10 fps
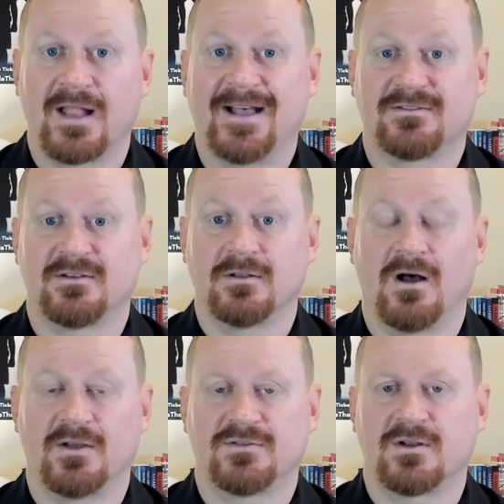last, and
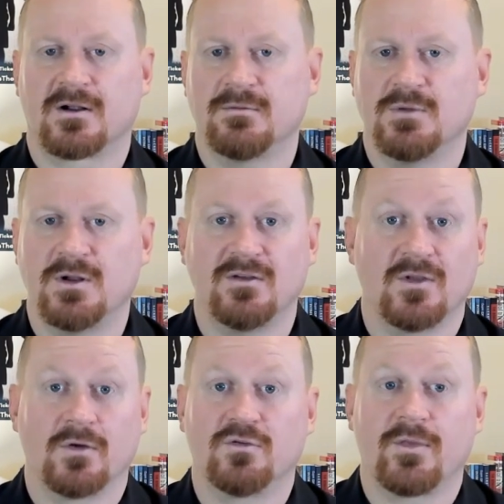lost in our
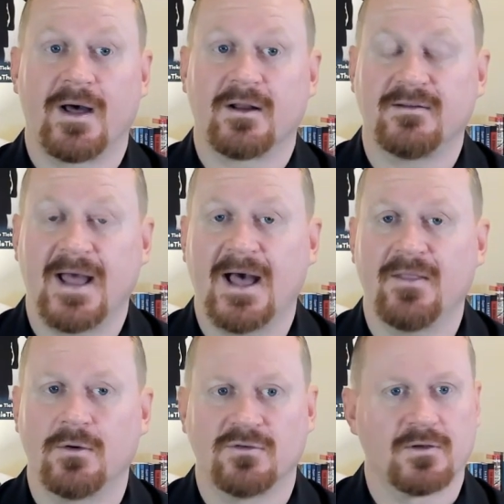communities, those without a
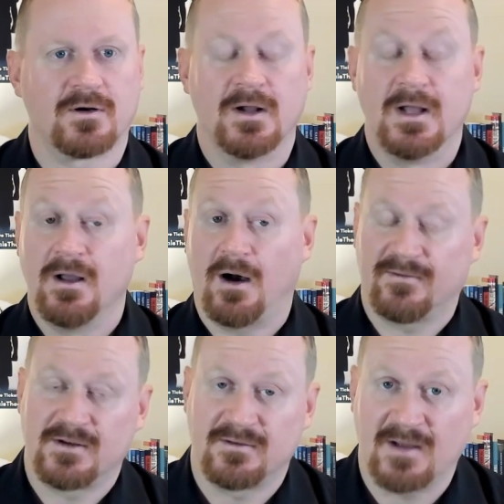dad, those that are
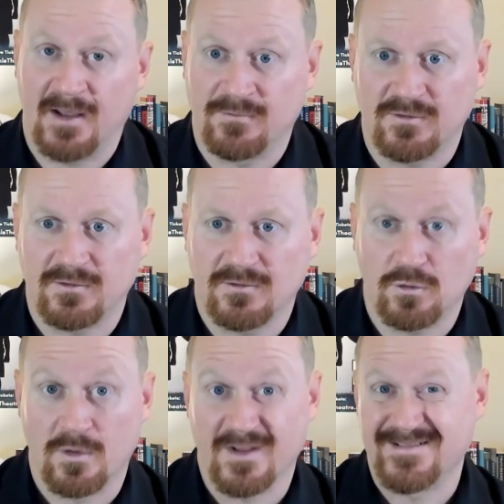oftentimes
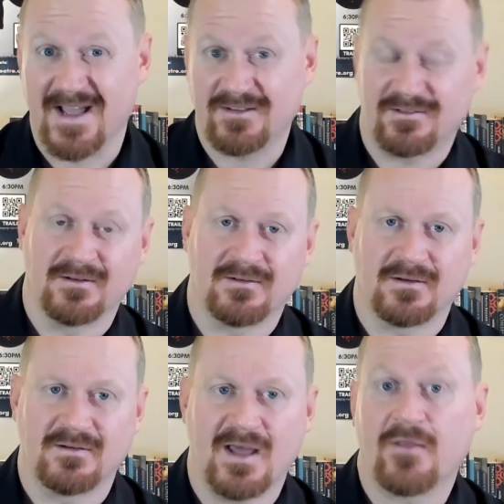sort of destined
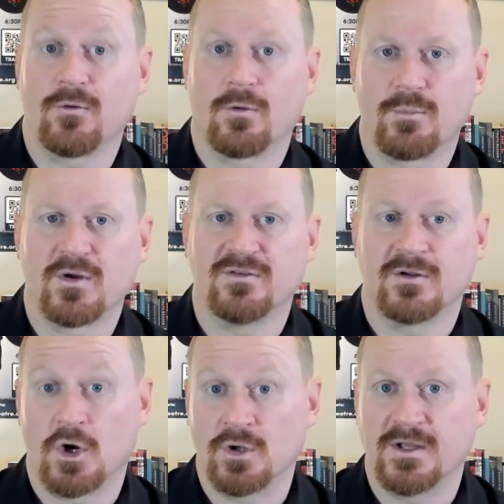to death or
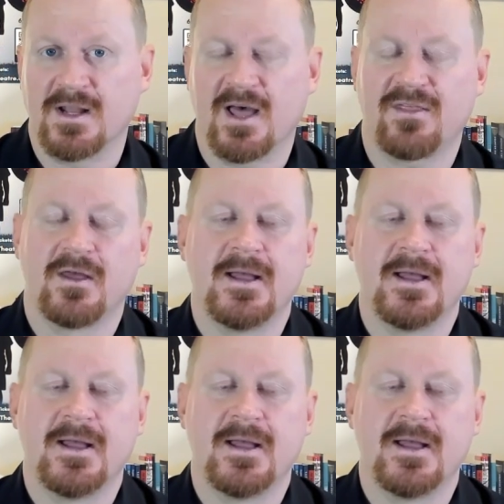prison, early death,